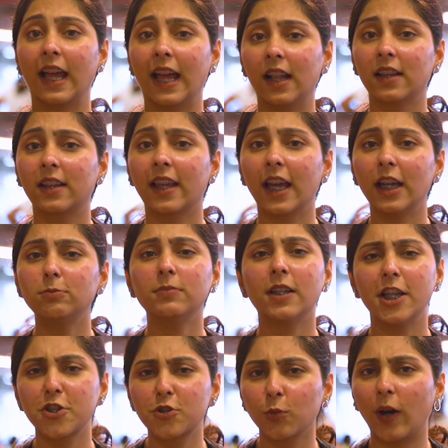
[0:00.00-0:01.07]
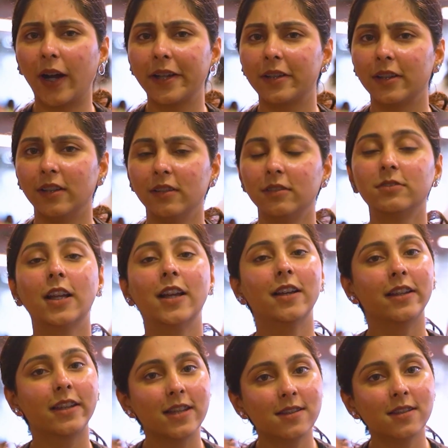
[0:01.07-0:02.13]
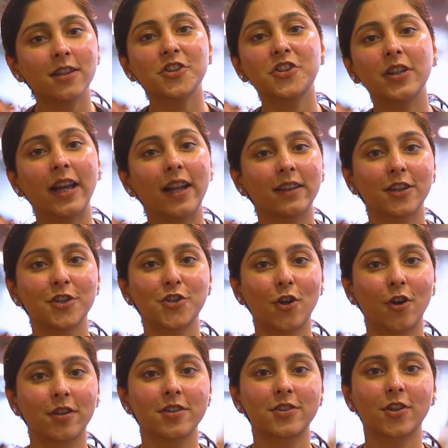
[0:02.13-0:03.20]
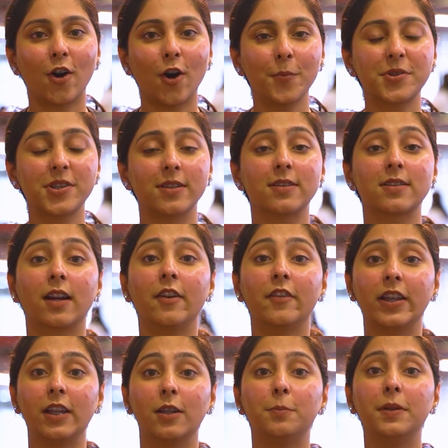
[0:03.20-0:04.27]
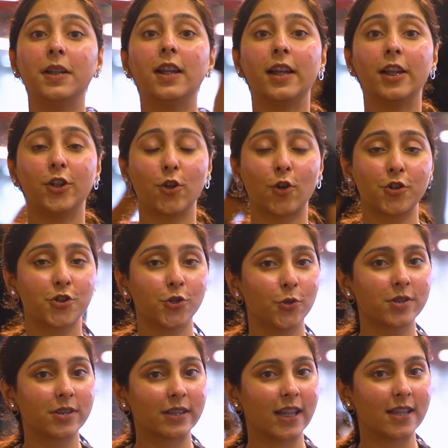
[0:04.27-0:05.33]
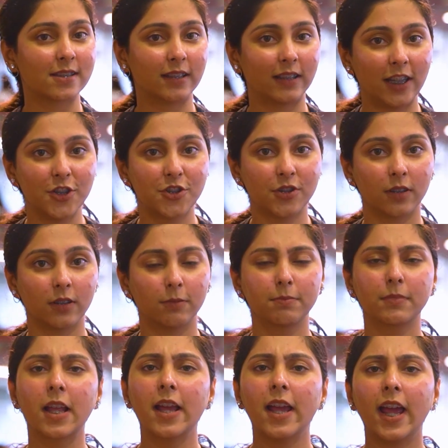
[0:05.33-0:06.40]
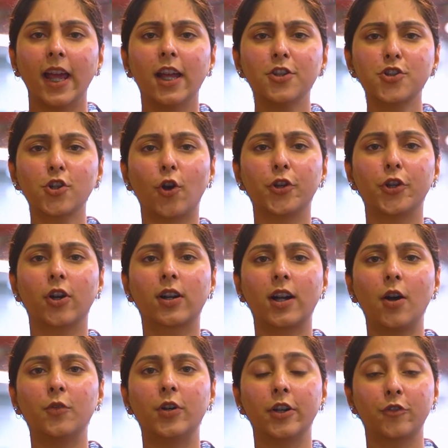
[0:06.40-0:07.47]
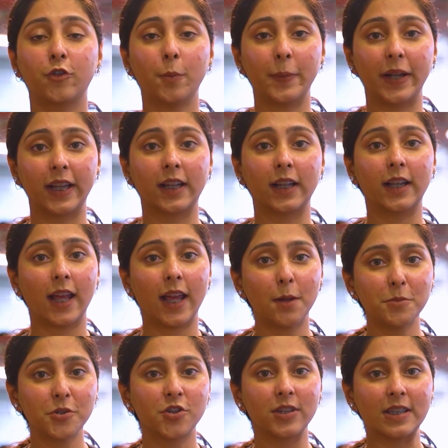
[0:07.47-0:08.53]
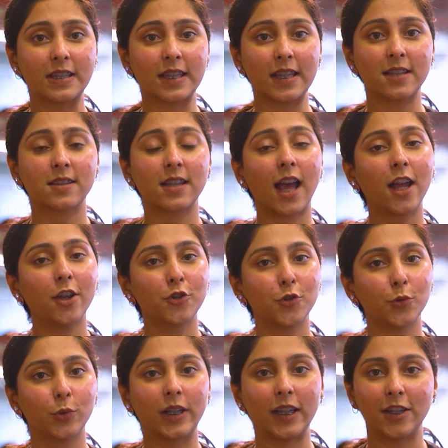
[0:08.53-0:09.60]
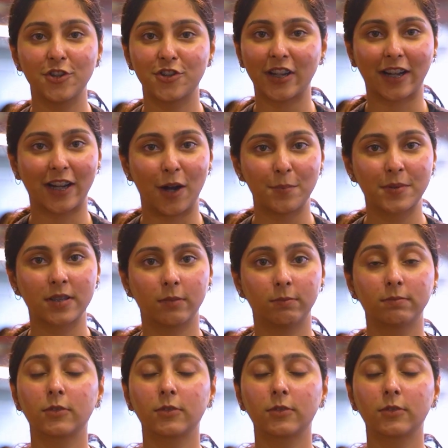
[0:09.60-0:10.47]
Healthcare is vital. Research the health insurance options available in your chosen destination. Ensure you're covered for medical emergencies and routine checkups.